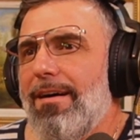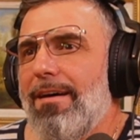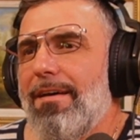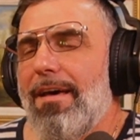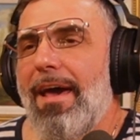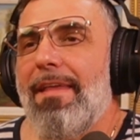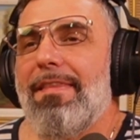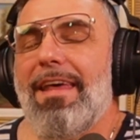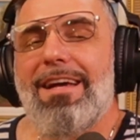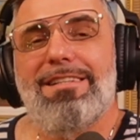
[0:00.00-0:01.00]
And
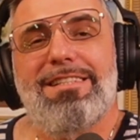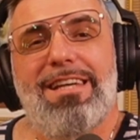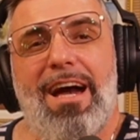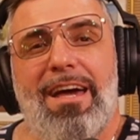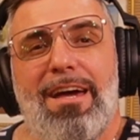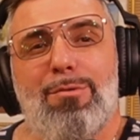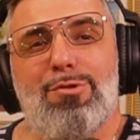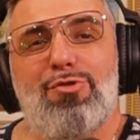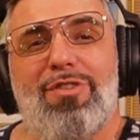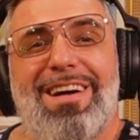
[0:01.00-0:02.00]
then CIA was
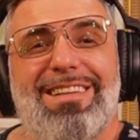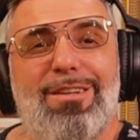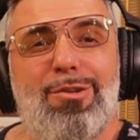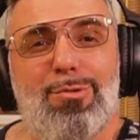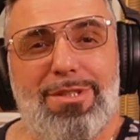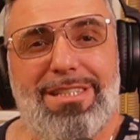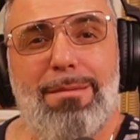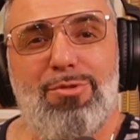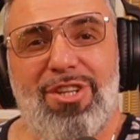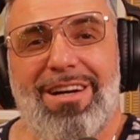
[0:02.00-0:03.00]
trying to use Sam
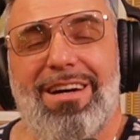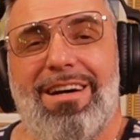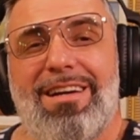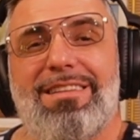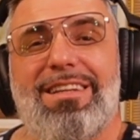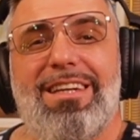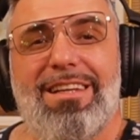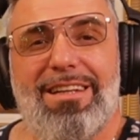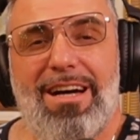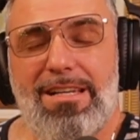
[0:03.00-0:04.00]
Giancana to kill
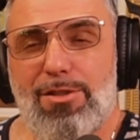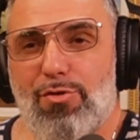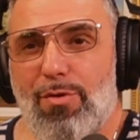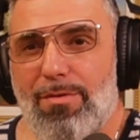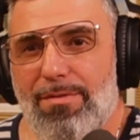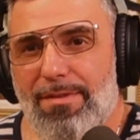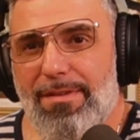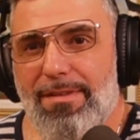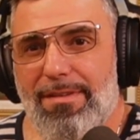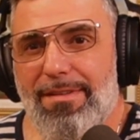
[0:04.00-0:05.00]
Castro,
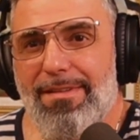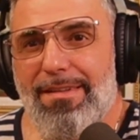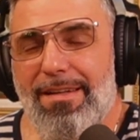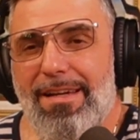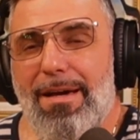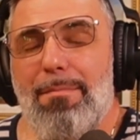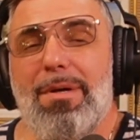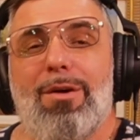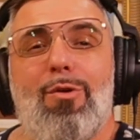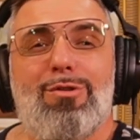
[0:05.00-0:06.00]

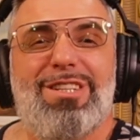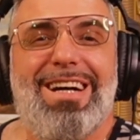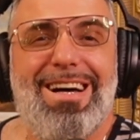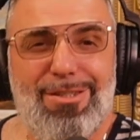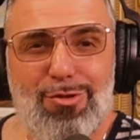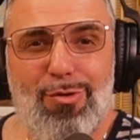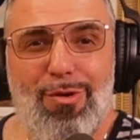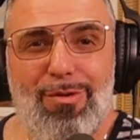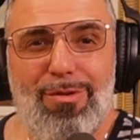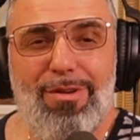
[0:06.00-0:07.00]
because Castro
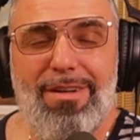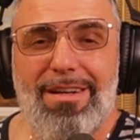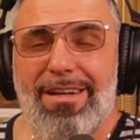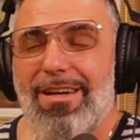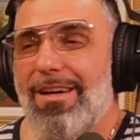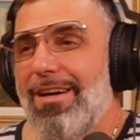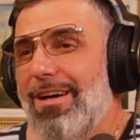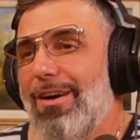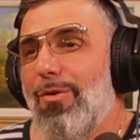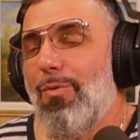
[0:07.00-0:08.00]

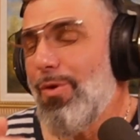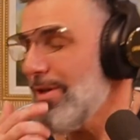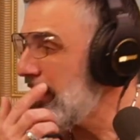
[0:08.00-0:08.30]
was